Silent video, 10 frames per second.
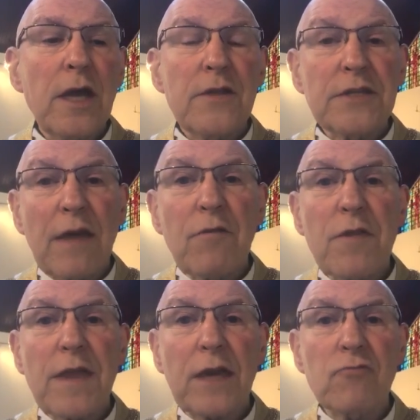that
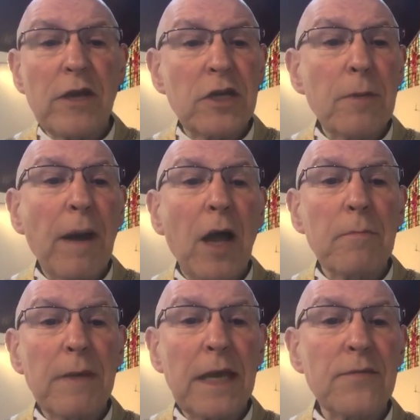everything written
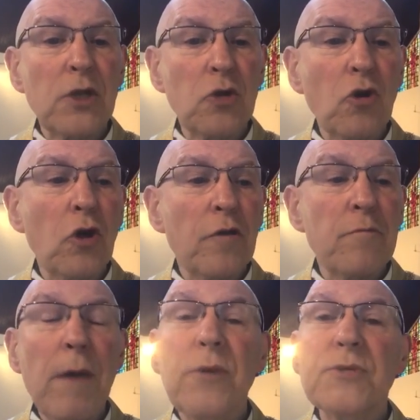about me in the law of
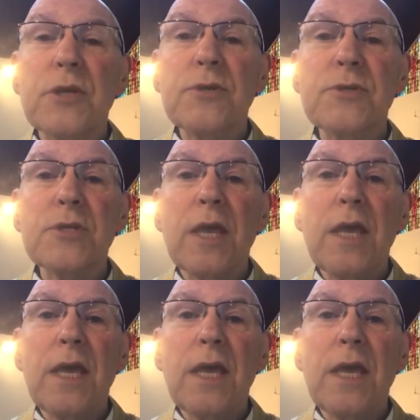Moses,